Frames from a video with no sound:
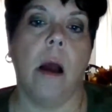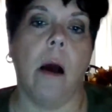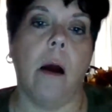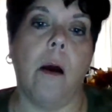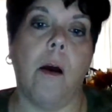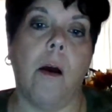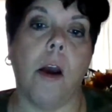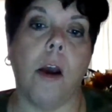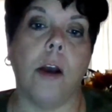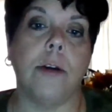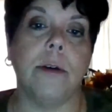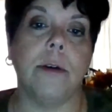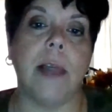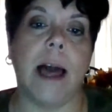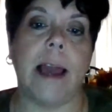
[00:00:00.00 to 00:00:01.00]
are
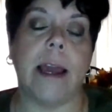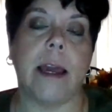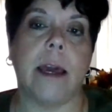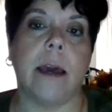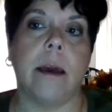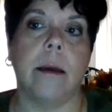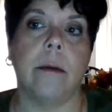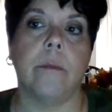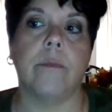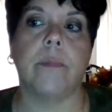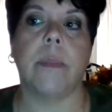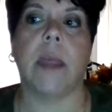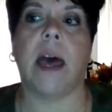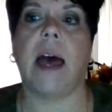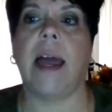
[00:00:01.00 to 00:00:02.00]
like,
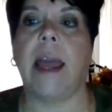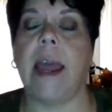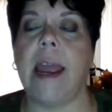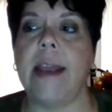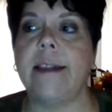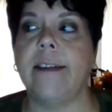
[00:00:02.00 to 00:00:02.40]
I hate